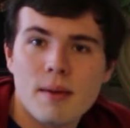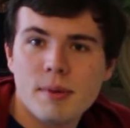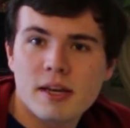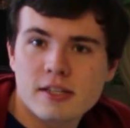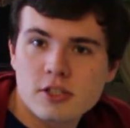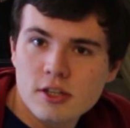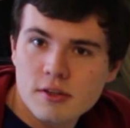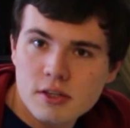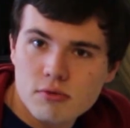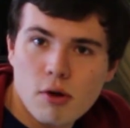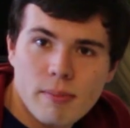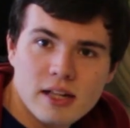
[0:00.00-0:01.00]
because
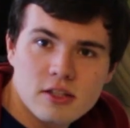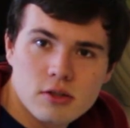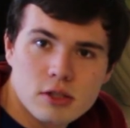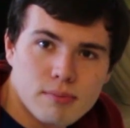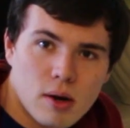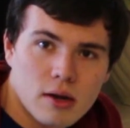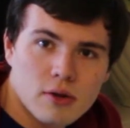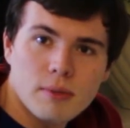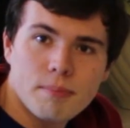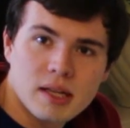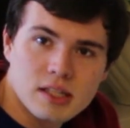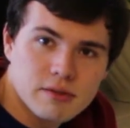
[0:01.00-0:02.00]
these robots are smaller, the
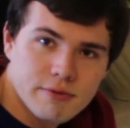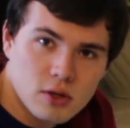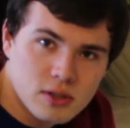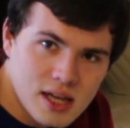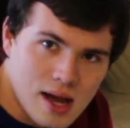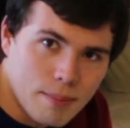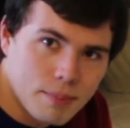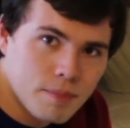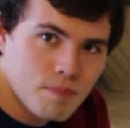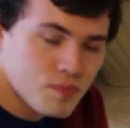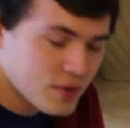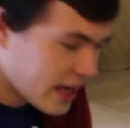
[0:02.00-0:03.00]
bins fills
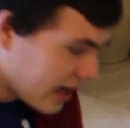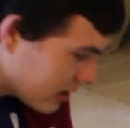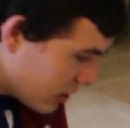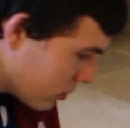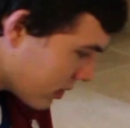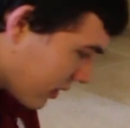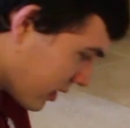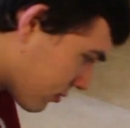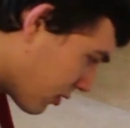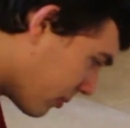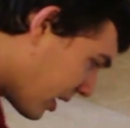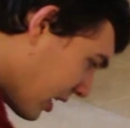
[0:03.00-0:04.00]
up. Can't do it on this
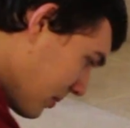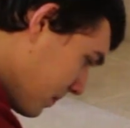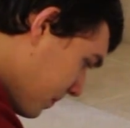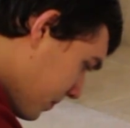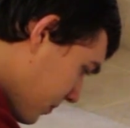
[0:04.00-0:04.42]
robot.